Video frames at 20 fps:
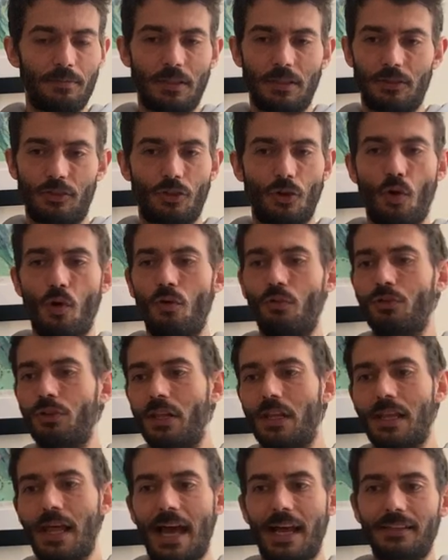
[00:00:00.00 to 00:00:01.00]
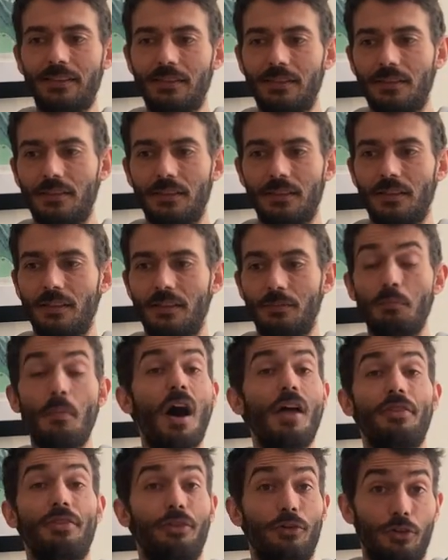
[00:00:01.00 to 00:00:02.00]
and so over the last uh,
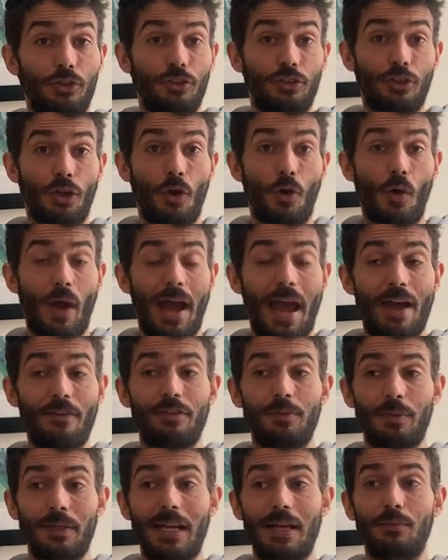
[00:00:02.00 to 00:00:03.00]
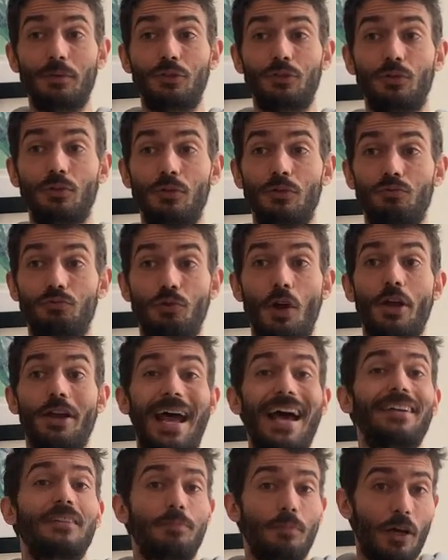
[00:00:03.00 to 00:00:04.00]
month or so, I haven't been able to run
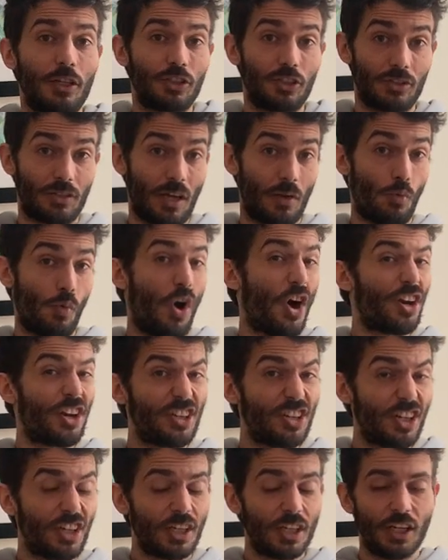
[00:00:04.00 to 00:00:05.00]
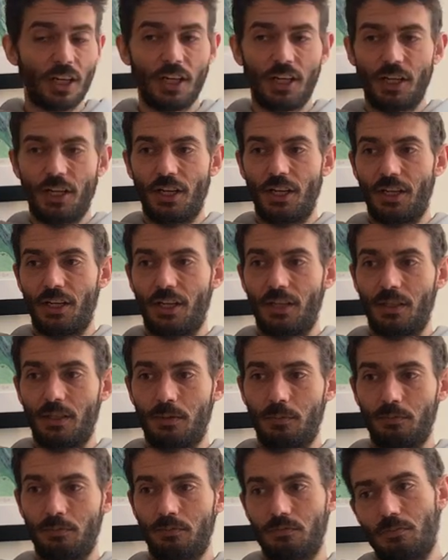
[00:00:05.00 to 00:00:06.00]
as much as I wanted,
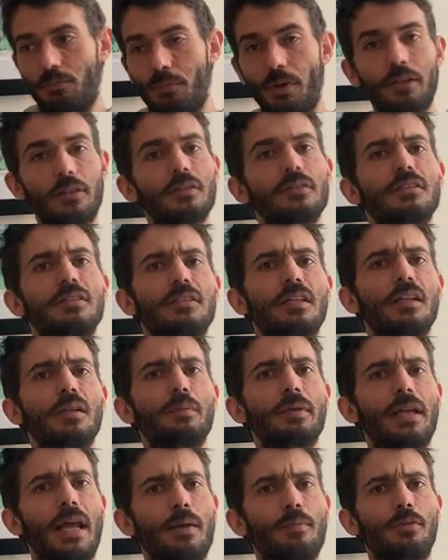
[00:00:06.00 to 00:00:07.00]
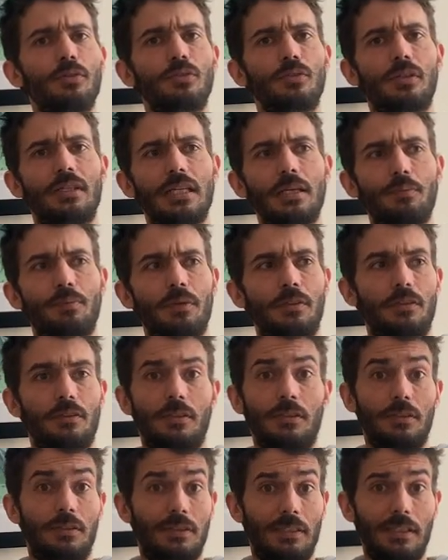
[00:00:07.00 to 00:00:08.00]
um, but still been able to keep it
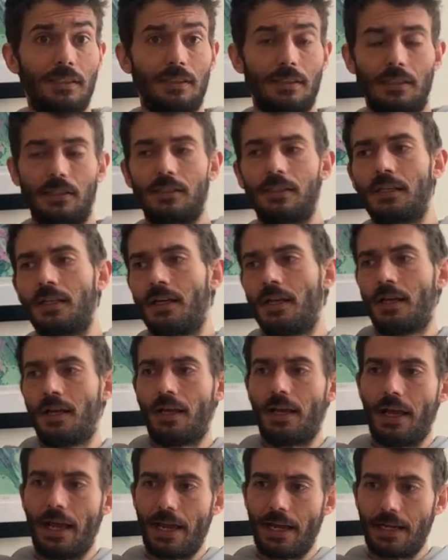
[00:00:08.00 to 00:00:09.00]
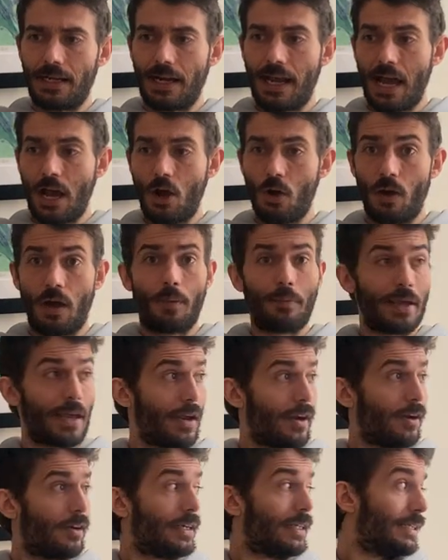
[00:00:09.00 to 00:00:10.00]
consistent. And now I'm
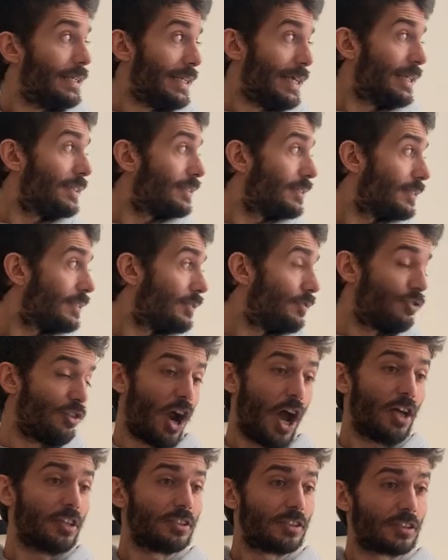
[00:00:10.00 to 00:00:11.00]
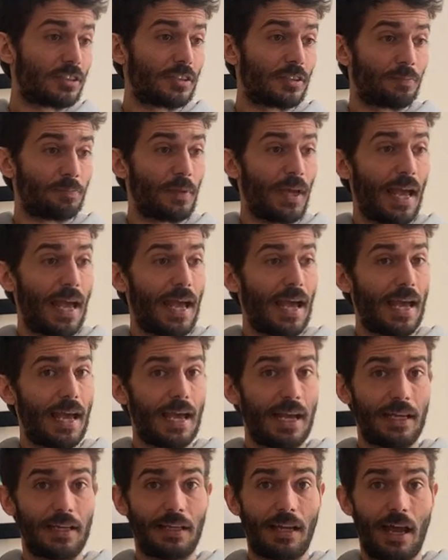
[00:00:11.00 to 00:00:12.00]
here in Nice, France,
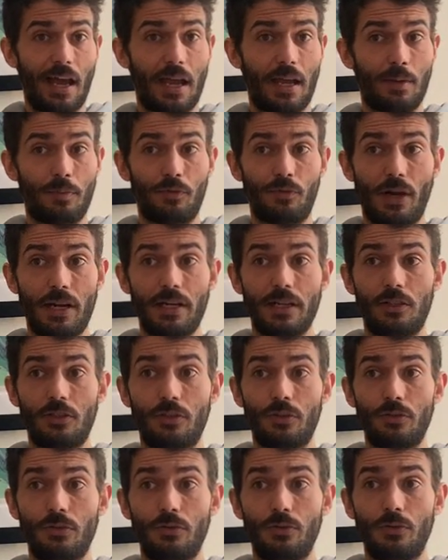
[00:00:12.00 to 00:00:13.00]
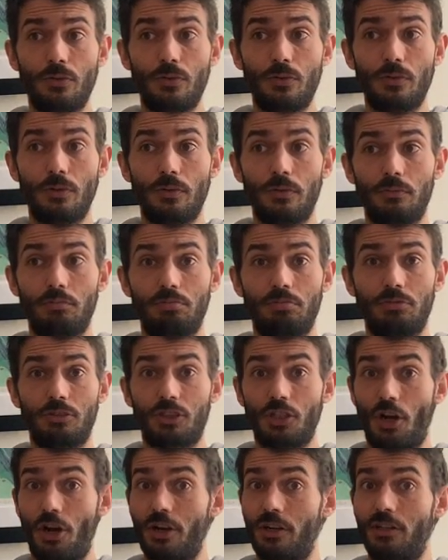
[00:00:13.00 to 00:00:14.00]
and I am ready to
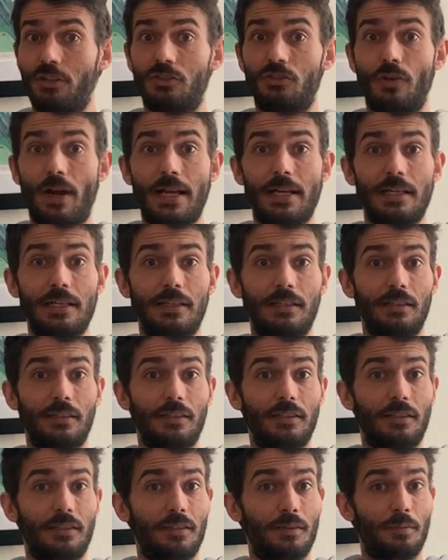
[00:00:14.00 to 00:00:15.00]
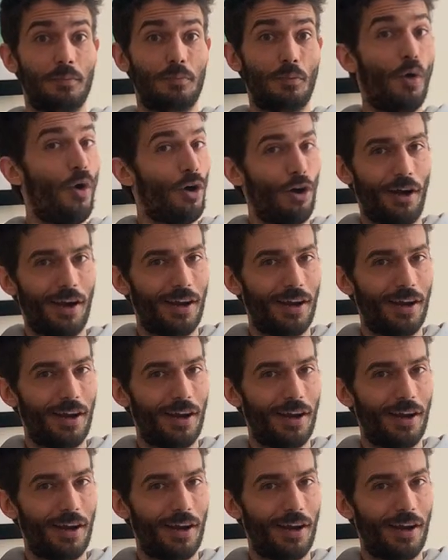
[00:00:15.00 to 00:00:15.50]
start training uh, more.